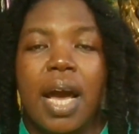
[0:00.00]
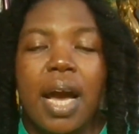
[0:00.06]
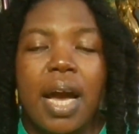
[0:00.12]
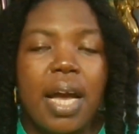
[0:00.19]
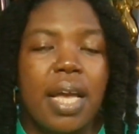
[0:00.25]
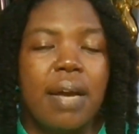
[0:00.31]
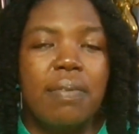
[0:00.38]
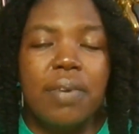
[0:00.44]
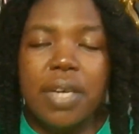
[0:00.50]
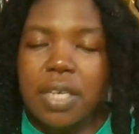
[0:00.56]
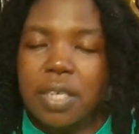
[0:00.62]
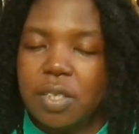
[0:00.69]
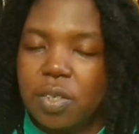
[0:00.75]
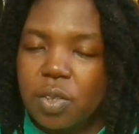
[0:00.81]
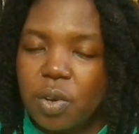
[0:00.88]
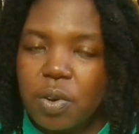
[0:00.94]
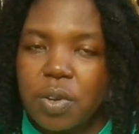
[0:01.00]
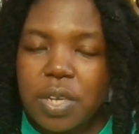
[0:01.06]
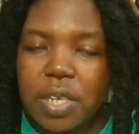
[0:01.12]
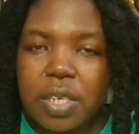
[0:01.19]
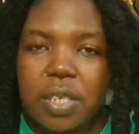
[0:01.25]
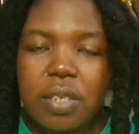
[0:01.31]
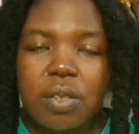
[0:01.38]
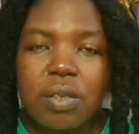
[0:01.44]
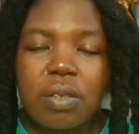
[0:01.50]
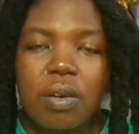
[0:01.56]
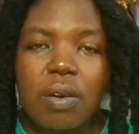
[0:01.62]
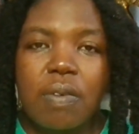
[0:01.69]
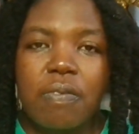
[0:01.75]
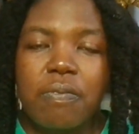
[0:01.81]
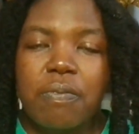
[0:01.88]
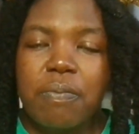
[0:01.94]
I have heard stories
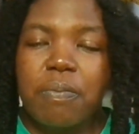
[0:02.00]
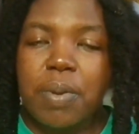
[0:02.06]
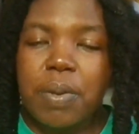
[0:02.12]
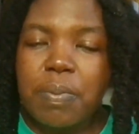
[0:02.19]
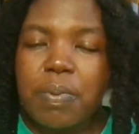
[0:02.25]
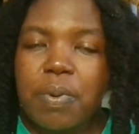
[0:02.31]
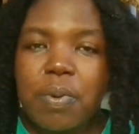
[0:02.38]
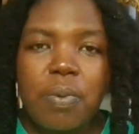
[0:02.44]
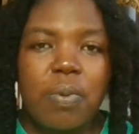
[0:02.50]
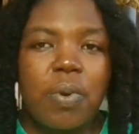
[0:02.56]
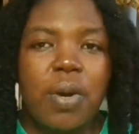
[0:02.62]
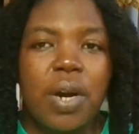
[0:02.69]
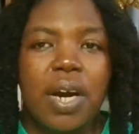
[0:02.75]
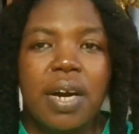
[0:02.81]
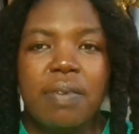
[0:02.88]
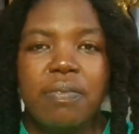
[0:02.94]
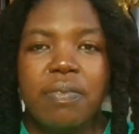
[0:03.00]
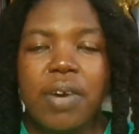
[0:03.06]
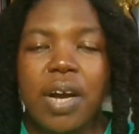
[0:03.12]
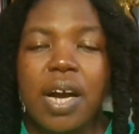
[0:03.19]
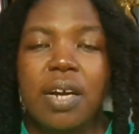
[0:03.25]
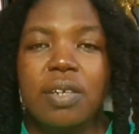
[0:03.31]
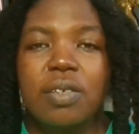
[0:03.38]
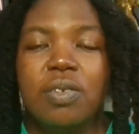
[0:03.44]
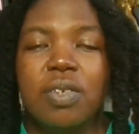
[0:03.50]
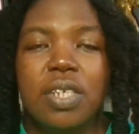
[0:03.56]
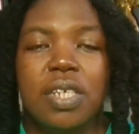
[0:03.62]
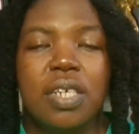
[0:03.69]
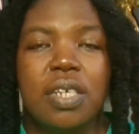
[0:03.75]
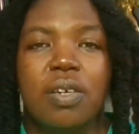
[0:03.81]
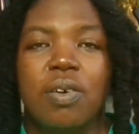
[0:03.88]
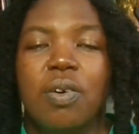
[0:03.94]
of people who have
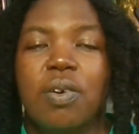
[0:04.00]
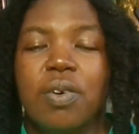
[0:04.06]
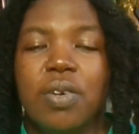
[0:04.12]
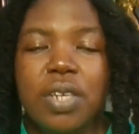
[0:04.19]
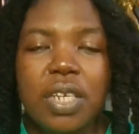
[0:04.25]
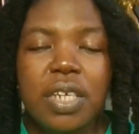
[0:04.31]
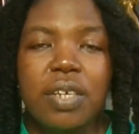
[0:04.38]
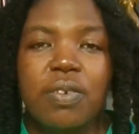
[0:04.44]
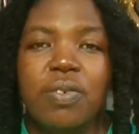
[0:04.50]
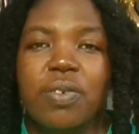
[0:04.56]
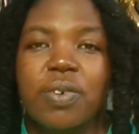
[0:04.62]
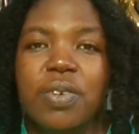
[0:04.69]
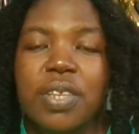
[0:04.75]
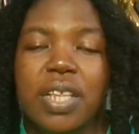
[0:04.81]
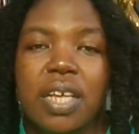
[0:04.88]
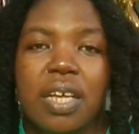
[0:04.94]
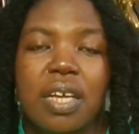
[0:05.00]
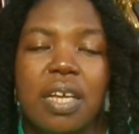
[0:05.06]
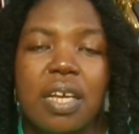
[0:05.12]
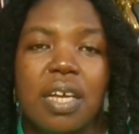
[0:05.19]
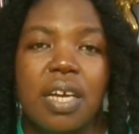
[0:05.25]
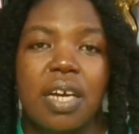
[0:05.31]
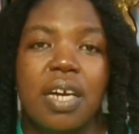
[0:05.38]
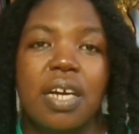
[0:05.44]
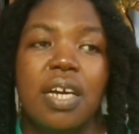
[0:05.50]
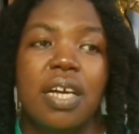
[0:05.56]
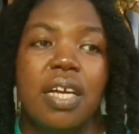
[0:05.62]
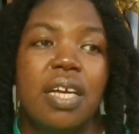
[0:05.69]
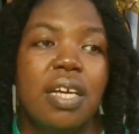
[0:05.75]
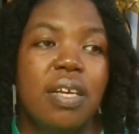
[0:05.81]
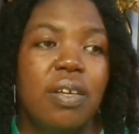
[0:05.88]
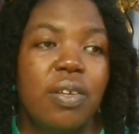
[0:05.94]
actually only grown their hair
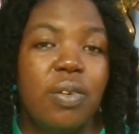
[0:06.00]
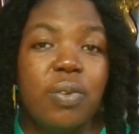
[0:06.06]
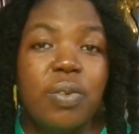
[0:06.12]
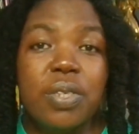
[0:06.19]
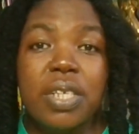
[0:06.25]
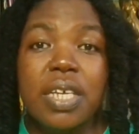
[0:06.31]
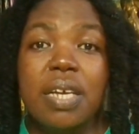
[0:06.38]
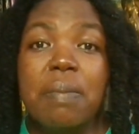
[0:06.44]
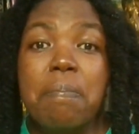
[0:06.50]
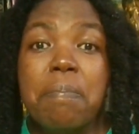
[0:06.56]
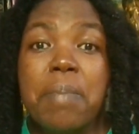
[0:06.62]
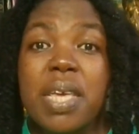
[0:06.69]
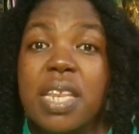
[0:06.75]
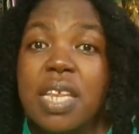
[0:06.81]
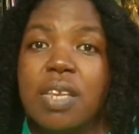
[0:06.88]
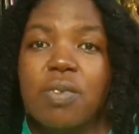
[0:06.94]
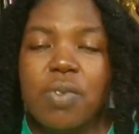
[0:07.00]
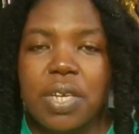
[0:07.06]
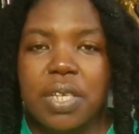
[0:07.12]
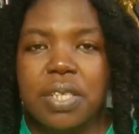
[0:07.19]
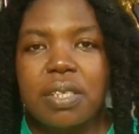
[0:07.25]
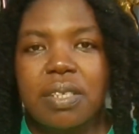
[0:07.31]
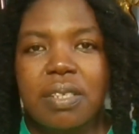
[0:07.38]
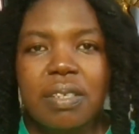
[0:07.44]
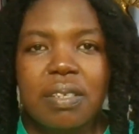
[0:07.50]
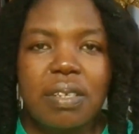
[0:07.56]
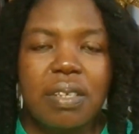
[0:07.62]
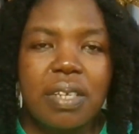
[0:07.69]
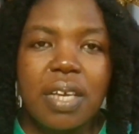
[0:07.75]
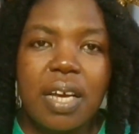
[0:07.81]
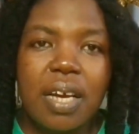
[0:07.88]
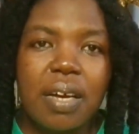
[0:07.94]
using mini twists,
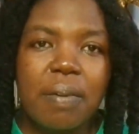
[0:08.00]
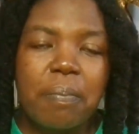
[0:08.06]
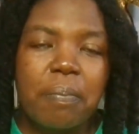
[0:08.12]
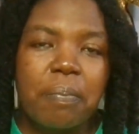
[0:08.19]
yeah?